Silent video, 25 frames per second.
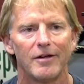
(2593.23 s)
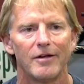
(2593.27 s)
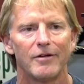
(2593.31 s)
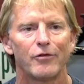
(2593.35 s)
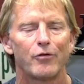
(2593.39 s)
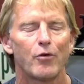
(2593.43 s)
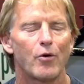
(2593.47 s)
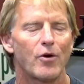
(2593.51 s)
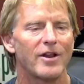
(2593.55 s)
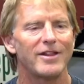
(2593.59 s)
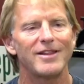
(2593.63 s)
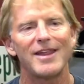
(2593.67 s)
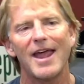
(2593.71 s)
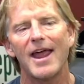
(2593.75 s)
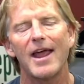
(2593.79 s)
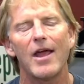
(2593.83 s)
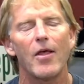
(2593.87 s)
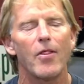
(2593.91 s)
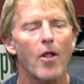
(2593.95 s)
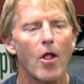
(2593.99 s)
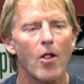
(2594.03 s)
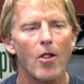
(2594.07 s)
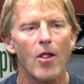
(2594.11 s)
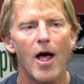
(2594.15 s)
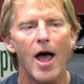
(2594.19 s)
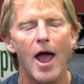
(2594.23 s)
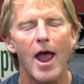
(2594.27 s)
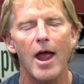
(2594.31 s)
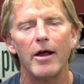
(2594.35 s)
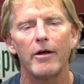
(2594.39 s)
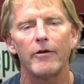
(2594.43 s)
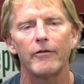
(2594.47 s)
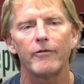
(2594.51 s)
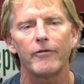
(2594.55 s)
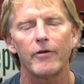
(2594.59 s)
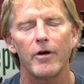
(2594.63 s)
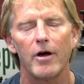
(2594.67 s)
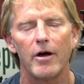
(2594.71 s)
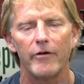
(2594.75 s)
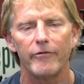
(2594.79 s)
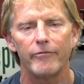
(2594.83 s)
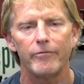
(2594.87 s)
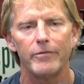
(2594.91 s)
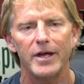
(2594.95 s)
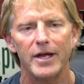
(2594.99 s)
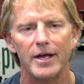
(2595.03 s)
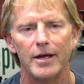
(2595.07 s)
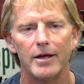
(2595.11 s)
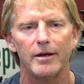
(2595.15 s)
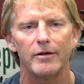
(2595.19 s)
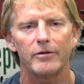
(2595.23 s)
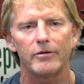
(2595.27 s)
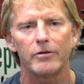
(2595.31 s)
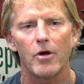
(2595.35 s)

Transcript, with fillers: sort of day in the life of me.